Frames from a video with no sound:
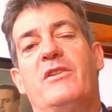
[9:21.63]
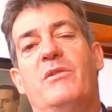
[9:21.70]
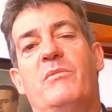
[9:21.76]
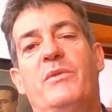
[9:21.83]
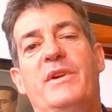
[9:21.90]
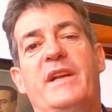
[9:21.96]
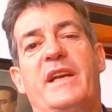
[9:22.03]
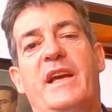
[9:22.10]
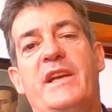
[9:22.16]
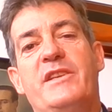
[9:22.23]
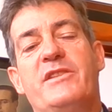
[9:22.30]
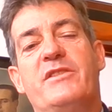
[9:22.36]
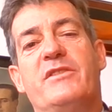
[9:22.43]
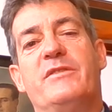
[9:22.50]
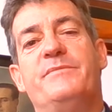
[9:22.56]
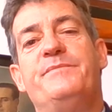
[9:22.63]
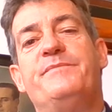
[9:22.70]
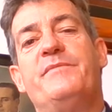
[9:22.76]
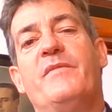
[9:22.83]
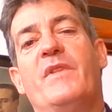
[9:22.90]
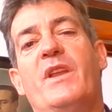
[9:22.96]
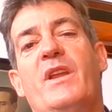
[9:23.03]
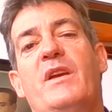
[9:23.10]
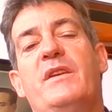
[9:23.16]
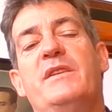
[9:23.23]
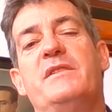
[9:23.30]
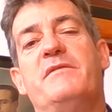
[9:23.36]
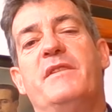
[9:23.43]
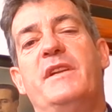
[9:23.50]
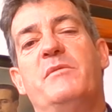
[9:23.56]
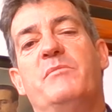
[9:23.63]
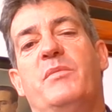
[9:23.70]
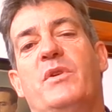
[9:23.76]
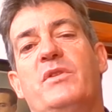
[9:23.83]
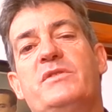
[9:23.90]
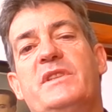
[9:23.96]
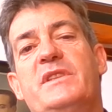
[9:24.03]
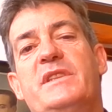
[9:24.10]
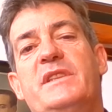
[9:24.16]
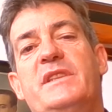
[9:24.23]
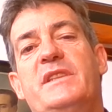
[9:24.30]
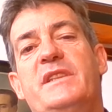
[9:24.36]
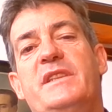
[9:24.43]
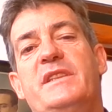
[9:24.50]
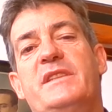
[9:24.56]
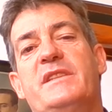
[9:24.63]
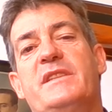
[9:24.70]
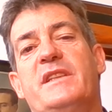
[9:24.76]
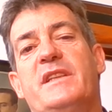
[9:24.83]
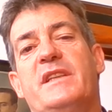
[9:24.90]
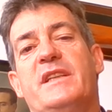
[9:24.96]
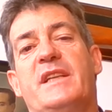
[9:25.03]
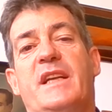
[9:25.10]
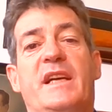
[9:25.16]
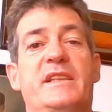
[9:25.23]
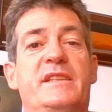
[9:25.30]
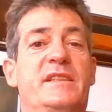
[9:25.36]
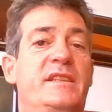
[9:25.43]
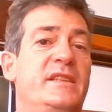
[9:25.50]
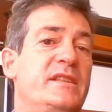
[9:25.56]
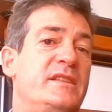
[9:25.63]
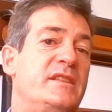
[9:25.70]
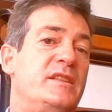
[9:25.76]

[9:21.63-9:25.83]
Communication is very important in this crisis.